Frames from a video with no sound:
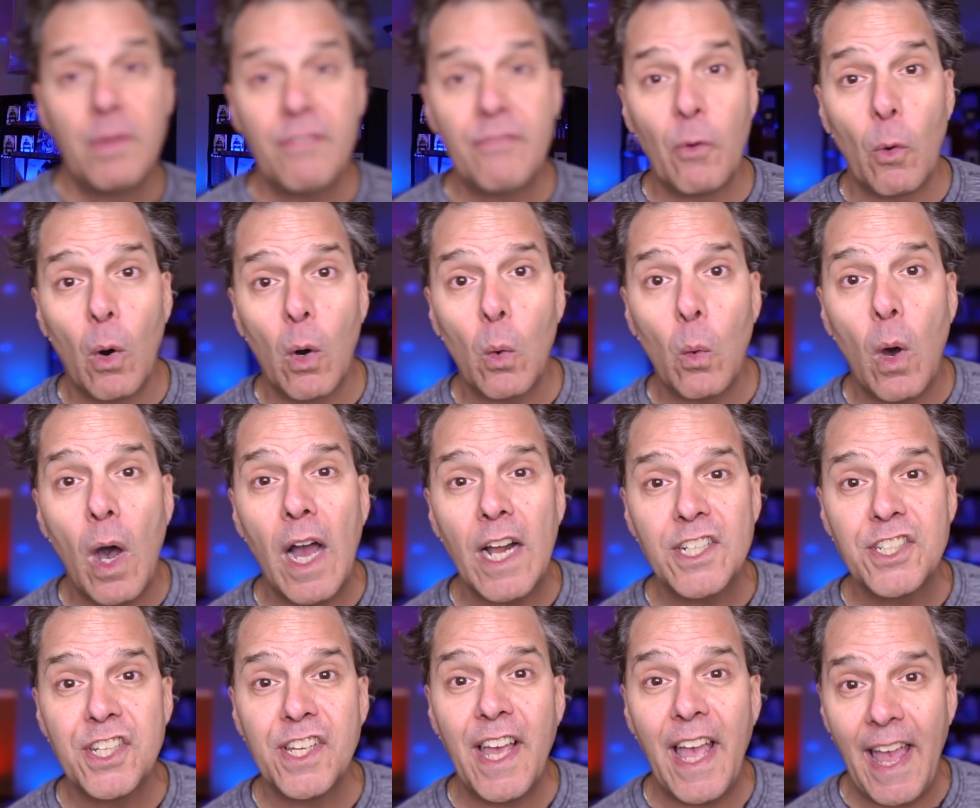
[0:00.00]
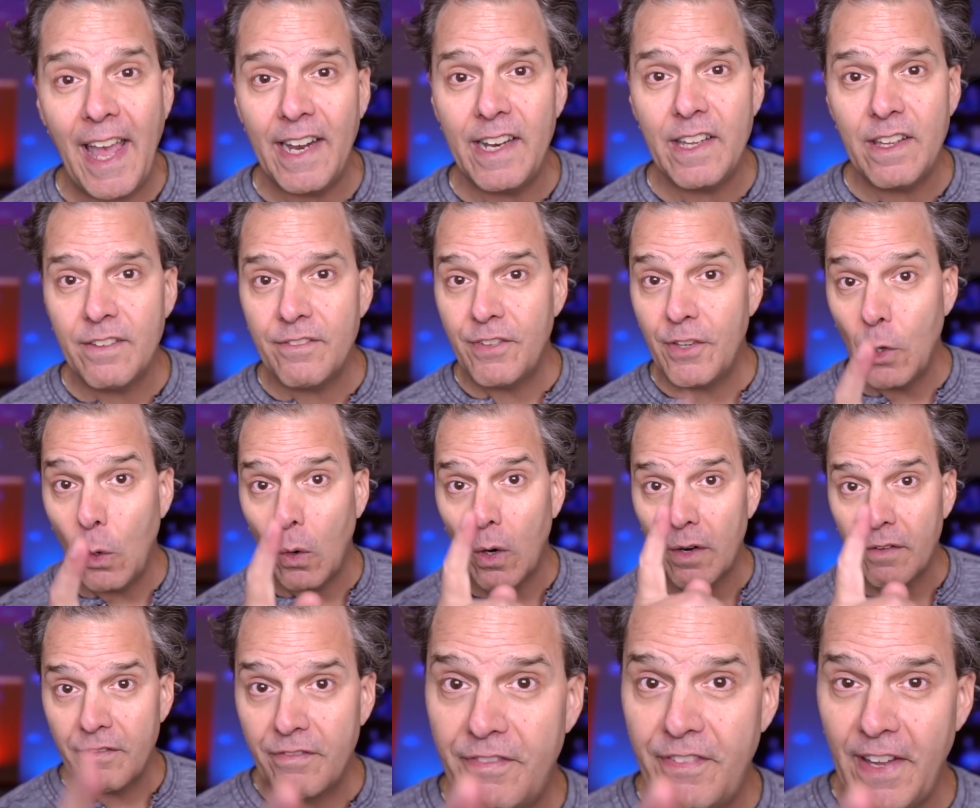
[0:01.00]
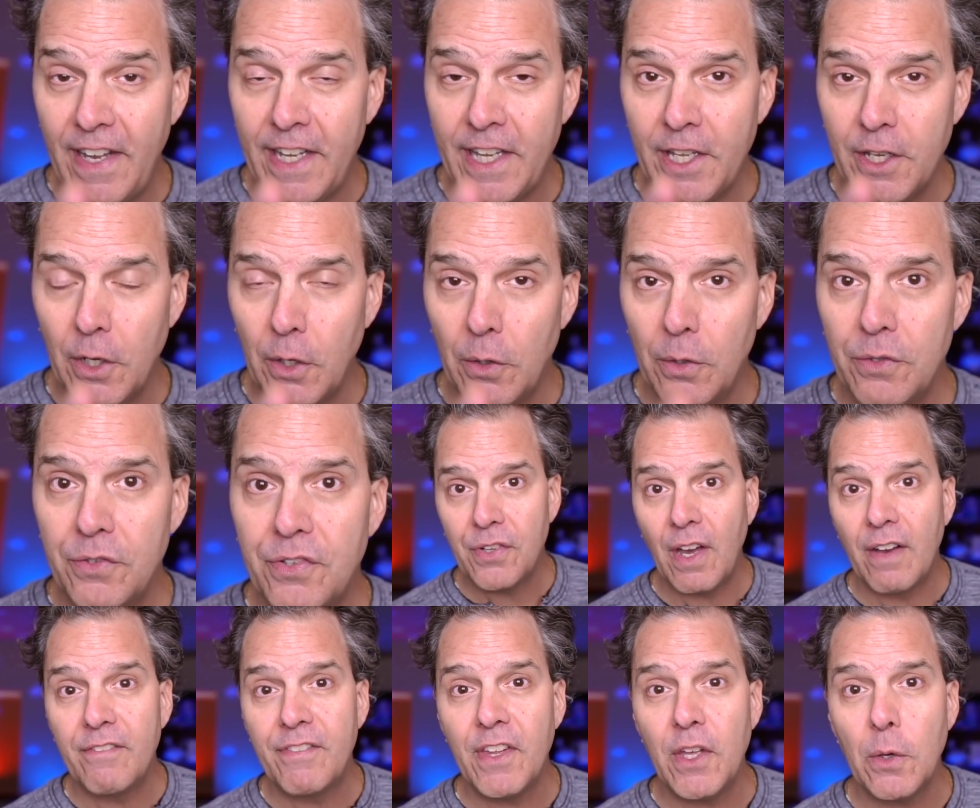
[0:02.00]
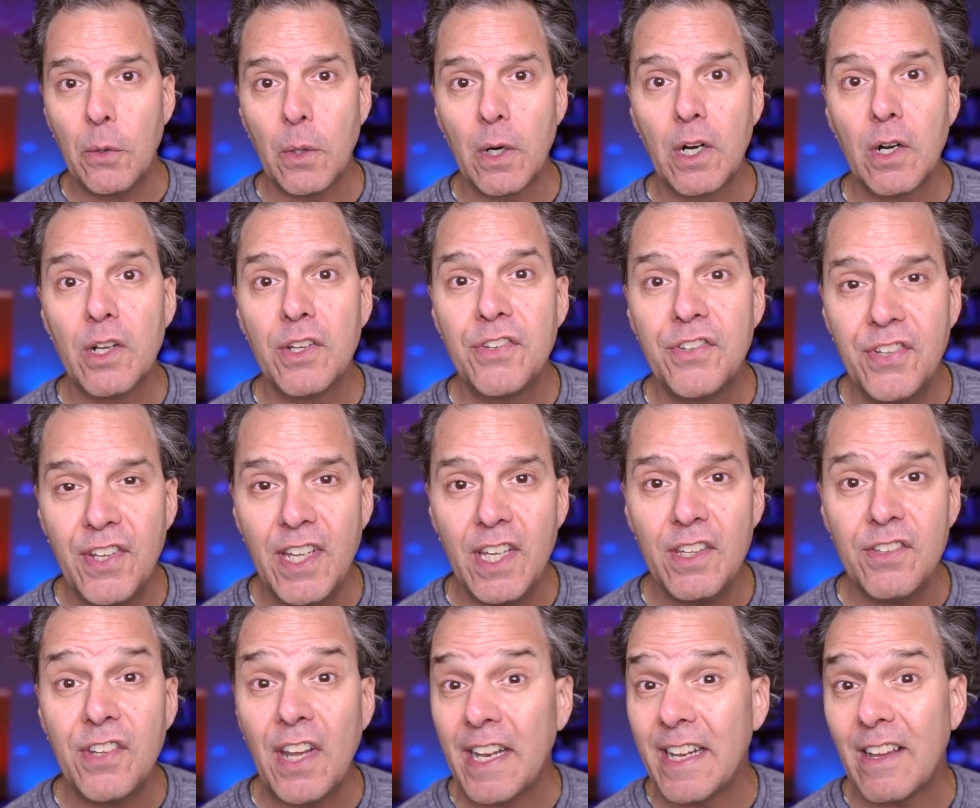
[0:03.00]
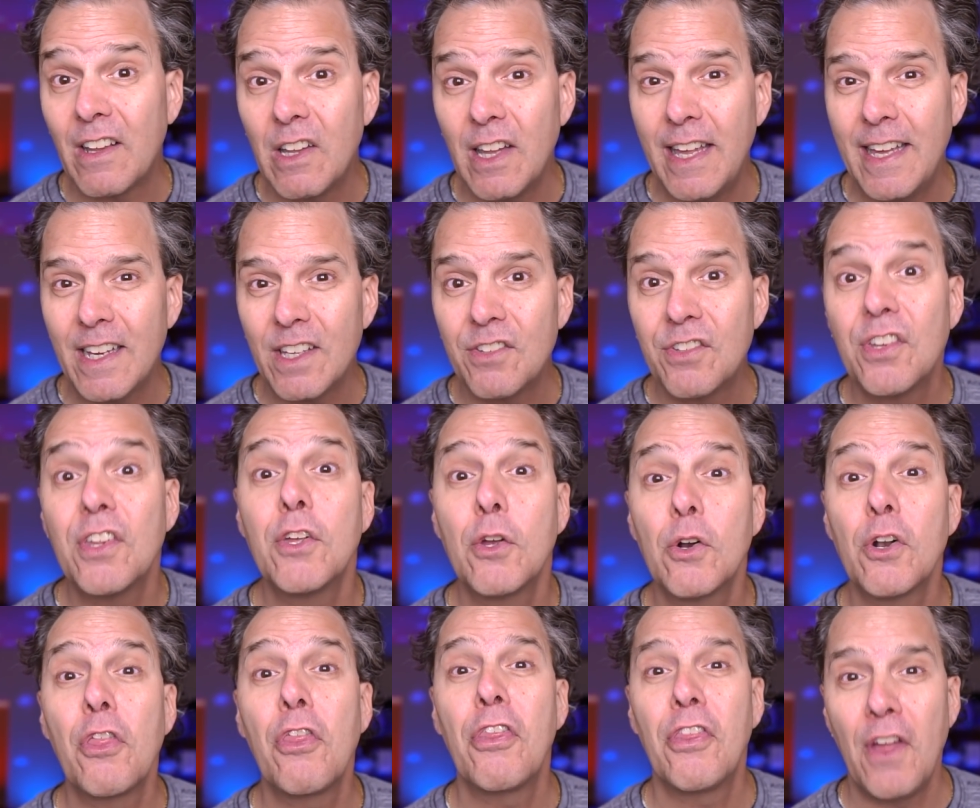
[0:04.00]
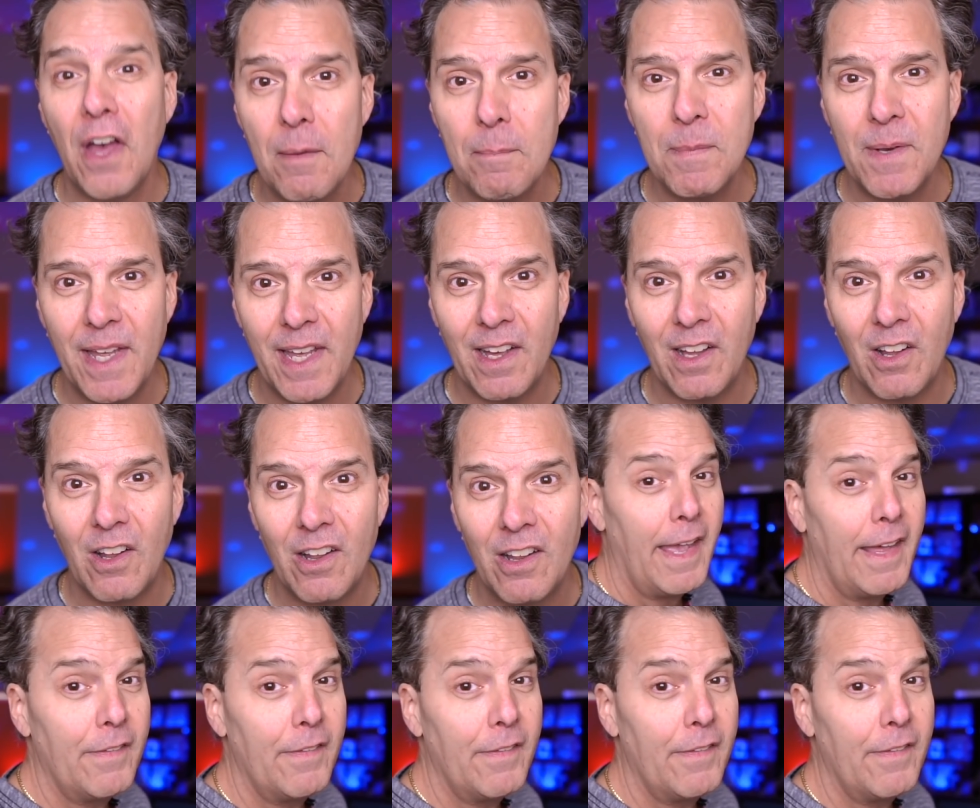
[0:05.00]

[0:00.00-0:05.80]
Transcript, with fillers: Before watching any of your videos, a viewer sees and clicks your thumbnail.